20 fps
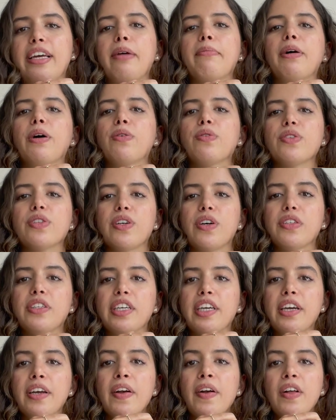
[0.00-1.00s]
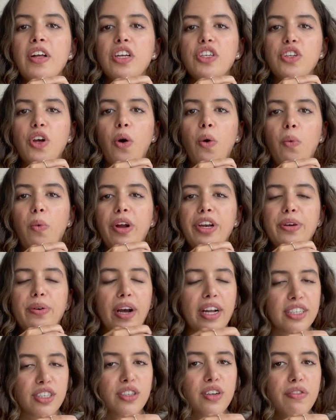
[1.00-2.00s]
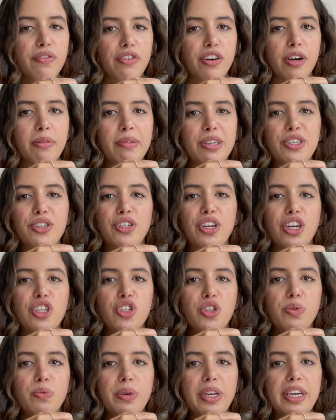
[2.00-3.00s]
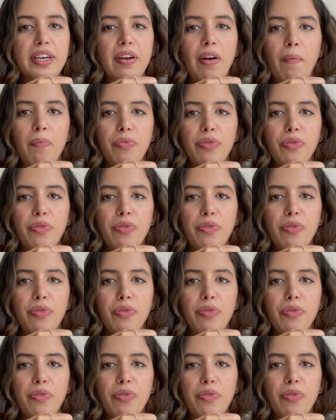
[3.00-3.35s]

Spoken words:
about consulting. So when you enter the firm, introduction week,